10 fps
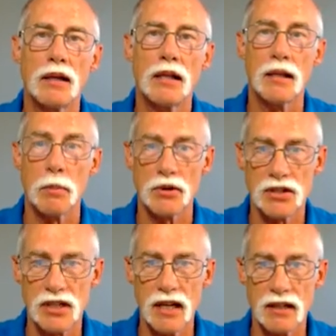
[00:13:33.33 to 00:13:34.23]
the
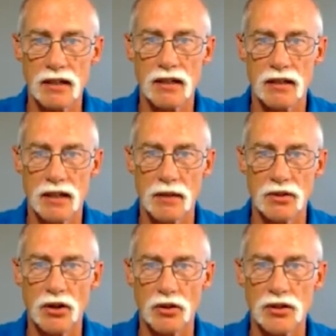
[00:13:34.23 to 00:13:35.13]
percent, time, you
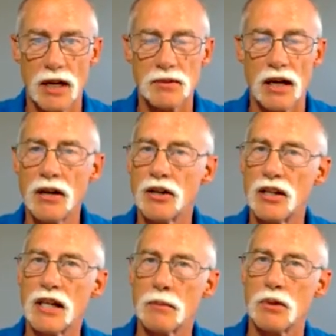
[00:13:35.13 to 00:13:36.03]
know, times one hundred, you get
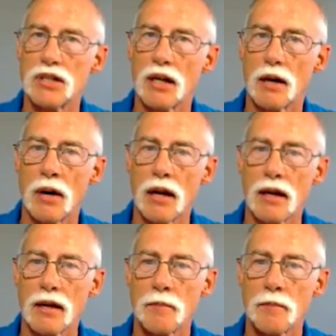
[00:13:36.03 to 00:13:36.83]
a percent harmonic.